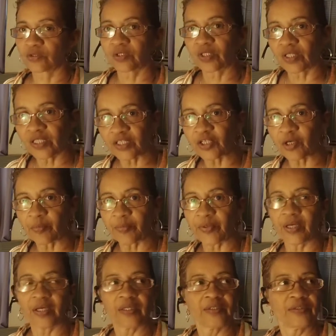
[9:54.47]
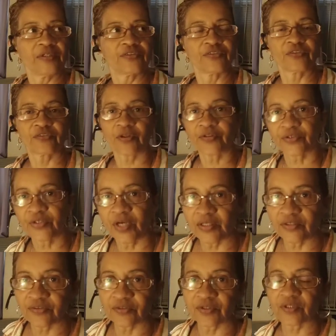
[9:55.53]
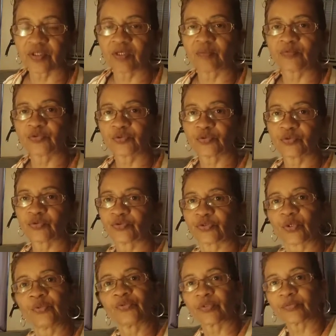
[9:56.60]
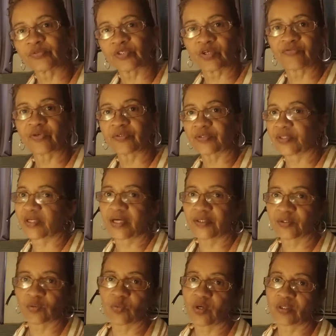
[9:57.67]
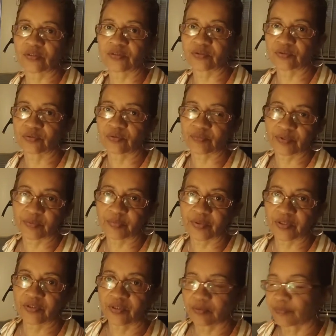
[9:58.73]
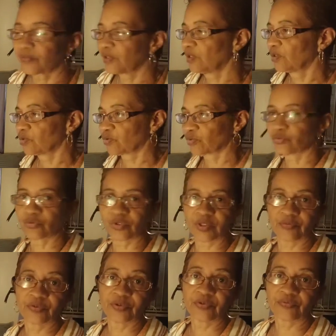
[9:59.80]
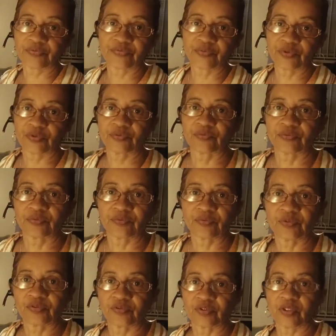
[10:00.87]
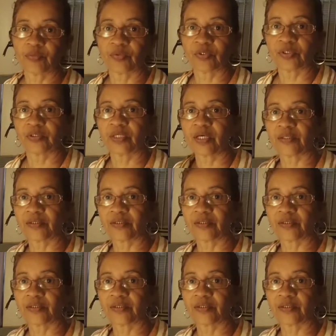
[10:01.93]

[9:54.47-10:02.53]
clean up, and there's this other guy that's gonna come to throw some stuff out that I don't want, so I'm gonna pay him to get rid of, this table and that